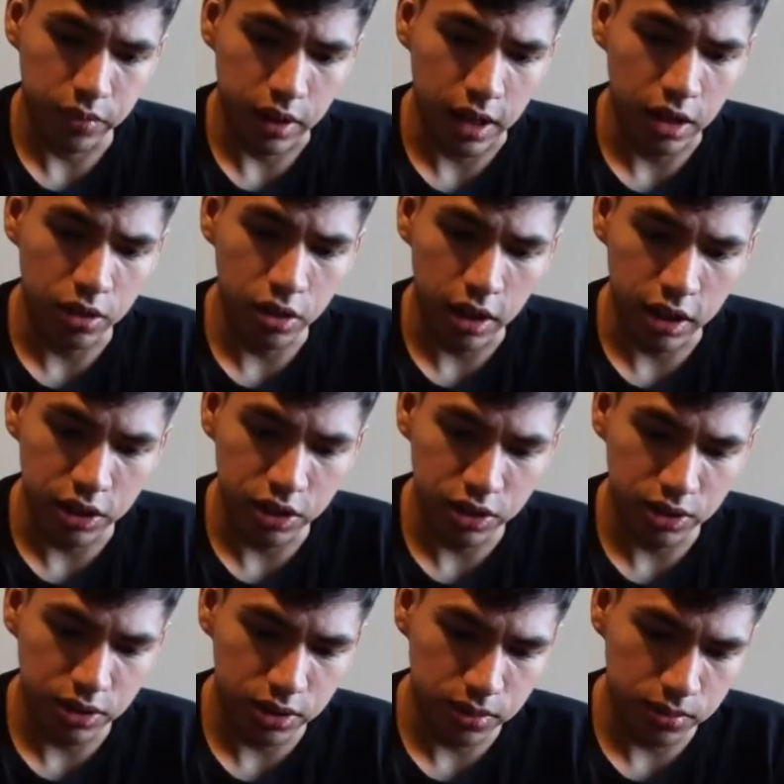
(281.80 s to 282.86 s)
I don't know,
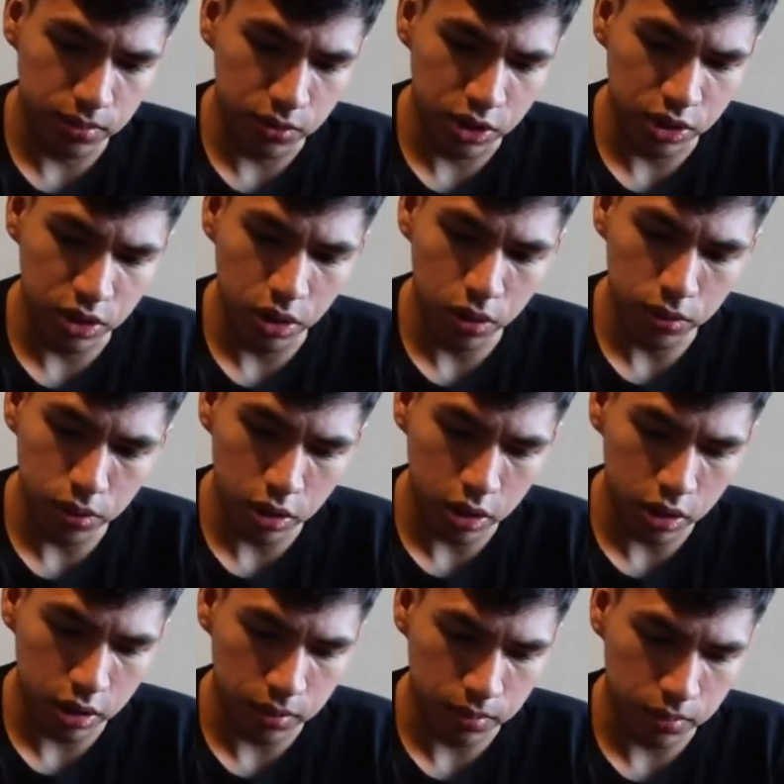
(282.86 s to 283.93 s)
just the
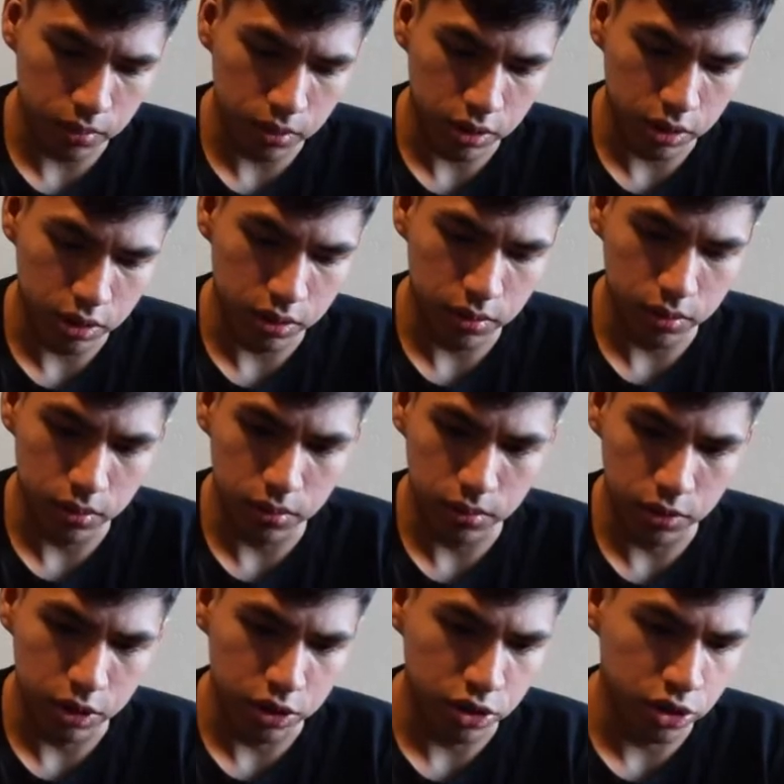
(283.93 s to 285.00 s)
overall
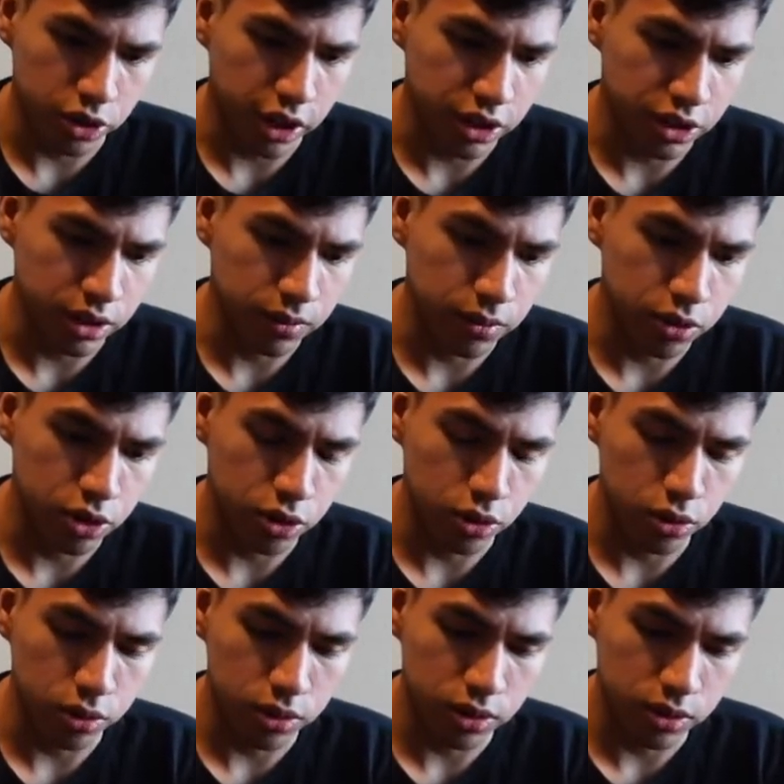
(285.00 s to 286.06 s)
construction of the
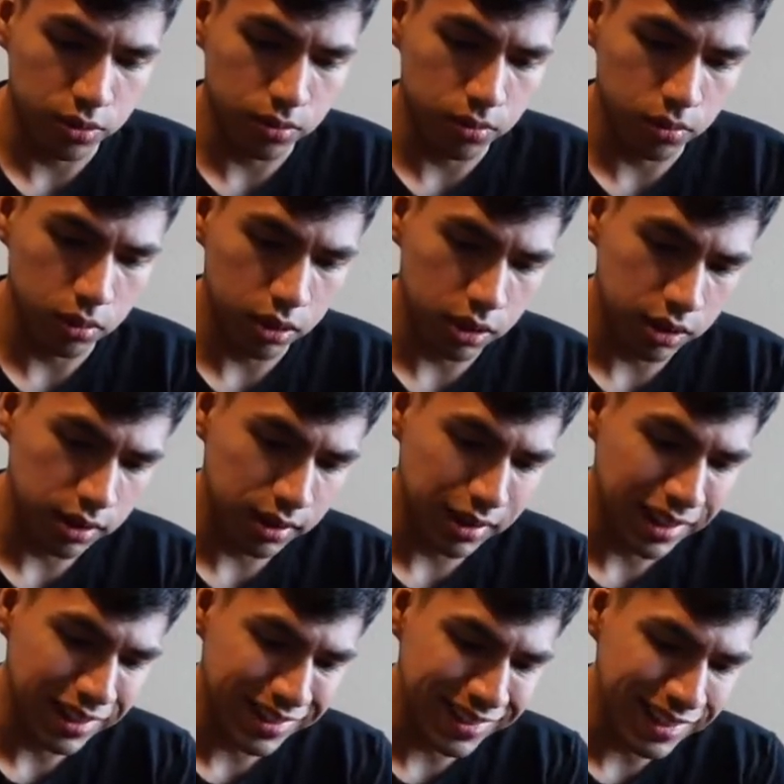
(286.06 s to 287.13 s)
shoe
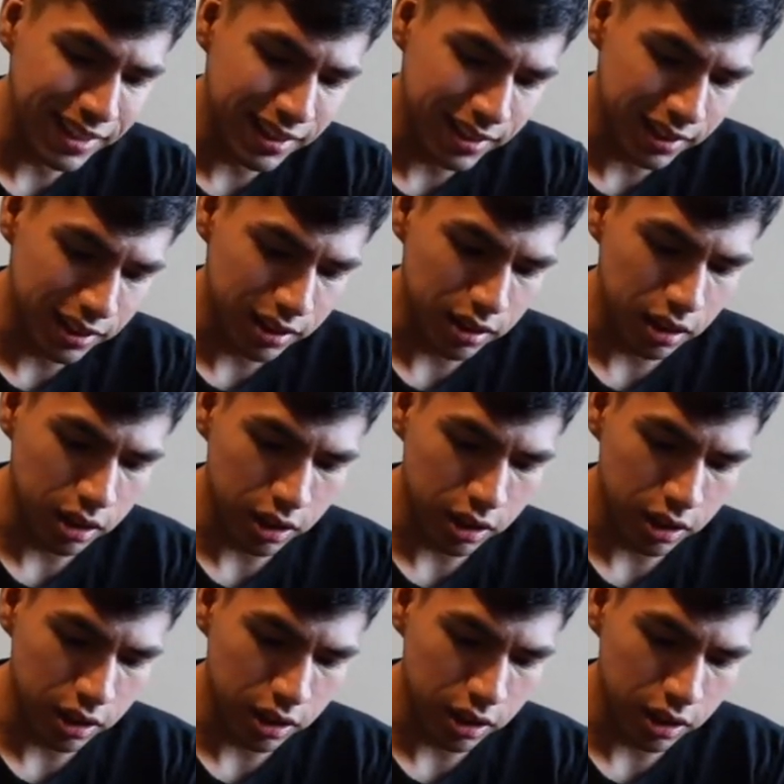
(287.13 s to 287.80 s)
is decent.